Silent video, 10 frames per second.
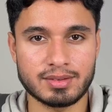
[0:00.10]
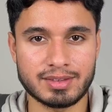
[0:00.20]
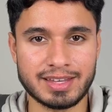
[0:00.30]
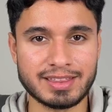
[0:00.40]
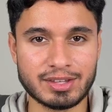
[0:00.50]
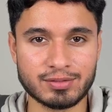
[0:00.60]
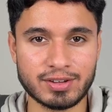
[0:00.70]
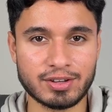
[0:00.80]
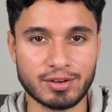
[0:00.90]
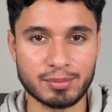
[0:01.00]
in this
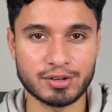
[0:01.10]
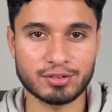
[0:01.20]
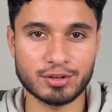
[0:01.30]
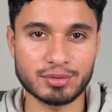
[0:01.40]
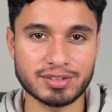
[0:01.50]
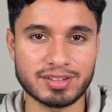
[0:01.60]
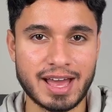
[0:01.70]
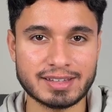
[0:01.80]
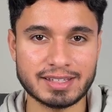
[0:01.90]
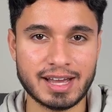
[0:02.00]
video, I'm going to show you
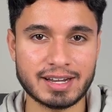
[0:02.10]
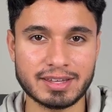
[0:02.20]
exactly how to